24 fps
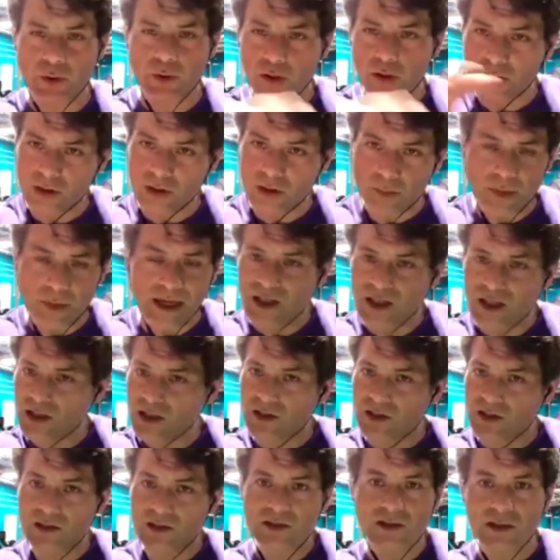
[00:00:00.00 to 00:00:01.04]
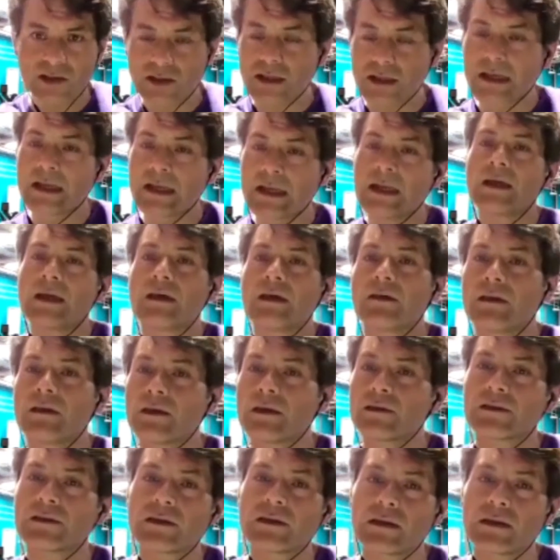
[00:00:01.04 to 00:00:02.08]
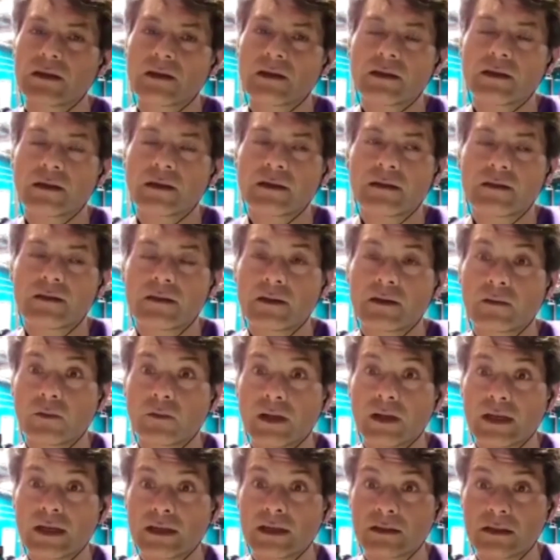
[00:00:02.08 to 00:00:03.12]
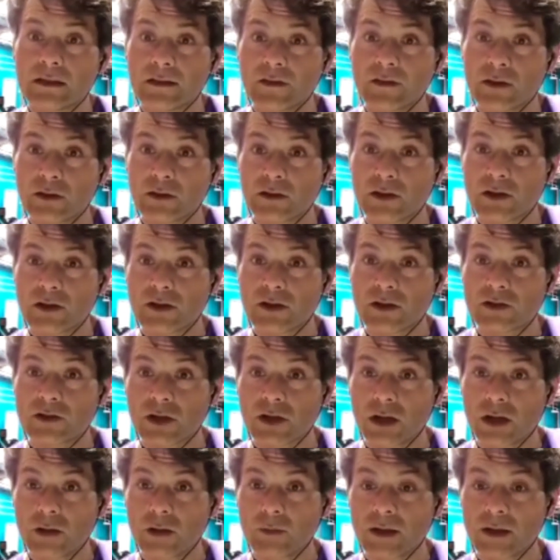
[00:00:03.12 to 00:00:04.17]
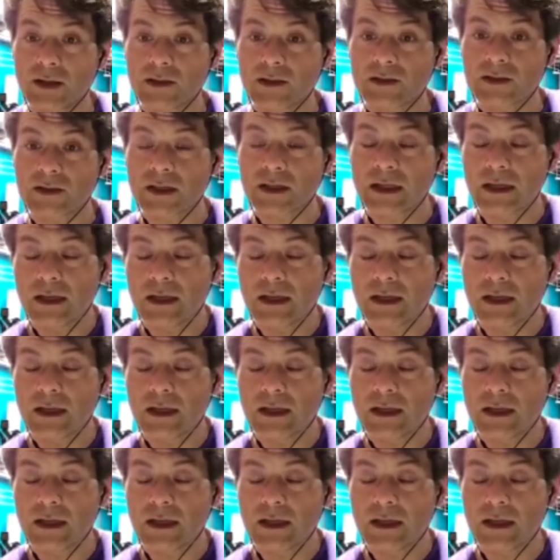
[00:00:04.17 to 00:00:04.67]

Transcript: perturbations that are really difficult to control, because